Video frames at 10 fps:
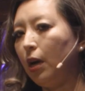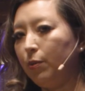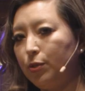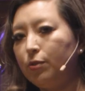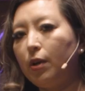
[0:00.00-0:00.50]
I
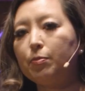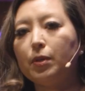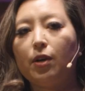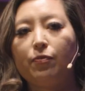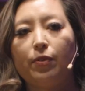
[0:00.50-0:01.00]
was dropped
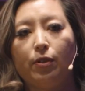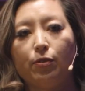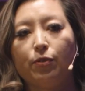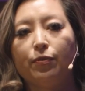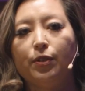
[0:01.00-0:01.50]
off on an
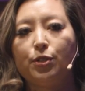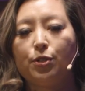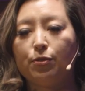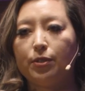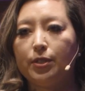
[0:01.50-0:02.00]

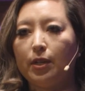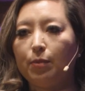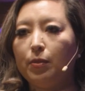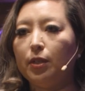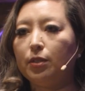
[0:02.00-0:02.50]
orphanage
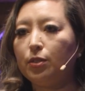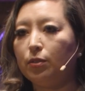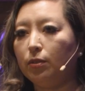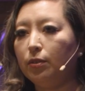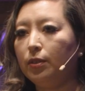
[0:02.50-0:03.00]
doorstep in
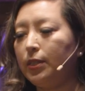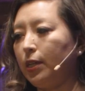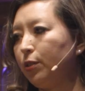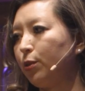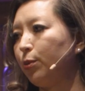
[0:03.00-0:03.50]
Seoul,
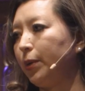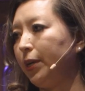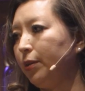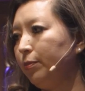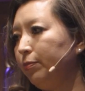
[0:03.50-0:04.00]
South
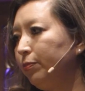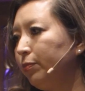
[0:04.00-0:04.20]
Korea.